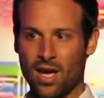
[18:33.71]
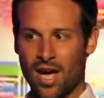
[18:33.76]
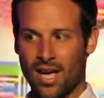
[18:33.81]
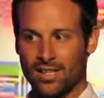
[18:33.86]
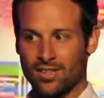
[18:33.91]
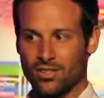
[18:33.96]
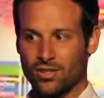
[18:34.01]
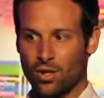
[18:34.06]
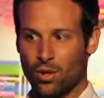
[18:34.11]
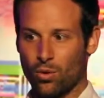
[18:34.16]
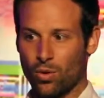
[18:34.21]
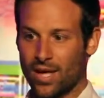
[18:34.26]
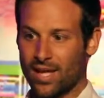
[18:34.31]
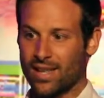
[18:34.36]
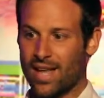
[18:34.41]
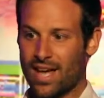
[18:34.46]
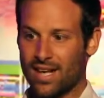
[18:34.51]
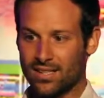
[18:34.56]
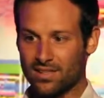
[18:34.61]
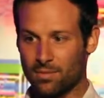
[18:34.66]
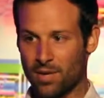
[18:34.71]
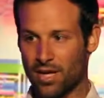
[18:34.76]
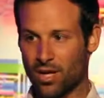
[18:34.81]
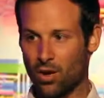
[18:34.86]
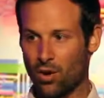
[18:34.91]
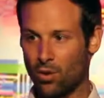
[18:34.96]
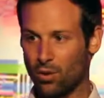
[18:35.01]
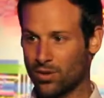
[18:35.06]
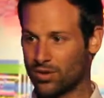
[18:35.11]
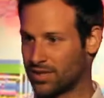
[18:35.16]
And so that is my
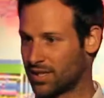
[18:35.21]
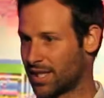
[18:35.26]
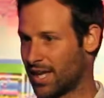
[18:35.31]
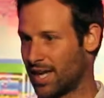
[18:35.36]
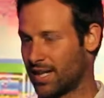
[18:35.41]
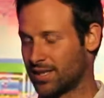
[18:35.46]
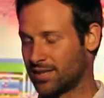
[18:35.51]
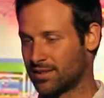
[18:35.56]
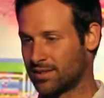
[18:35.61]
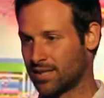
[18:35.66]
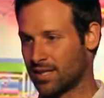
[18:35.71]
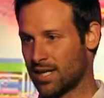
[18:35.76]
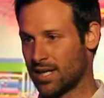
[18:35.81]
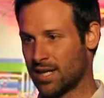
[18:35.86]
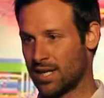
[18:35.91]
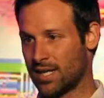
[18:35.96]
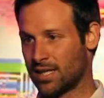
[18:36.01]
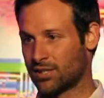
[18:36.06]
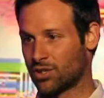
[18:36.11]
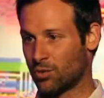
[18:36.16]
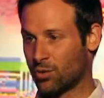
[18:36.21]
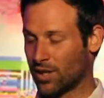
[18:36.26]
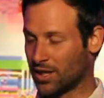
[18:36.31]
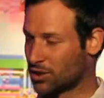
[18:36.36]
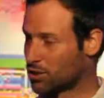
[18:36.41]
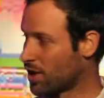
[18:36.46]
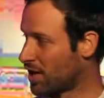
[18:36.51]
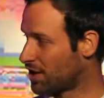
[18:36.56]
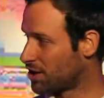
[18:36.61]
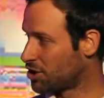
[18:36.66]
goal, is to
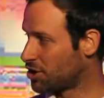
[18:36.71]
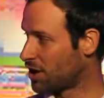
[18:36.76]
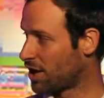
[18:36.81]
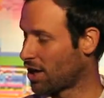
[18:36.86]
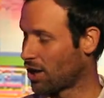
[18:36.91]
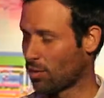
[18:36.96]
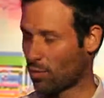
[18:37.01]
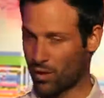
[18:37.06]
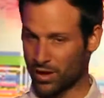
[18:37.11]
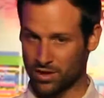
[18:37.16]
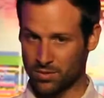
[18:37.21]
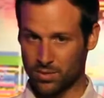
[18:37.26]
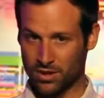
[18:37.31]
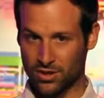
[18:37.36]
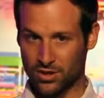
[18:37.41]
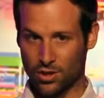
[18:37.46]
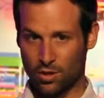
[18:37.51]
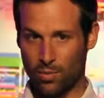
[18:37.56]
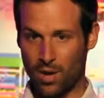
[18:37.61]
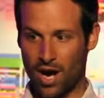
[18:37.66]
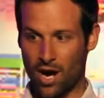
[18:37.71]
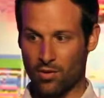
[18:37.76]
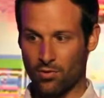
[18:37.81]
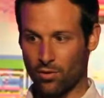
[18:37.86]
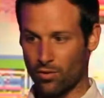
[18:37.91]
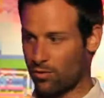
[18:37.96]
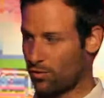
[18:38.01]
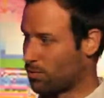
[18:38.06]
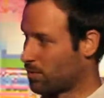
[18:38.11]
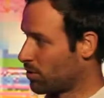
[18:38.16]
really try and share what has been so
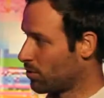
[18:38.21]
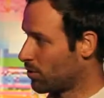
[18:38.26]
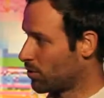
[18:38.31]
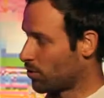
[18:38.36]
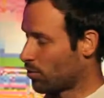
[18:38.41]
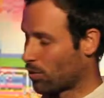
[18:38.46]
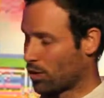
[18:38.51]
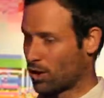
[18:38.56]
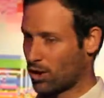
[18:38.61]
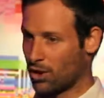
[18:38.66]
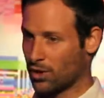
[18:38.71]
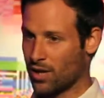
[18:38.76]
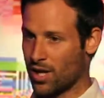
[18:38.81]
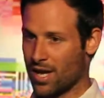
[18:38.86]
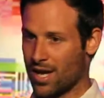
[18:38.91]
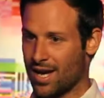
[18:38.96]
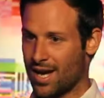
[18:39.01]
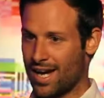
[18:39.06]
powerful for me with the world,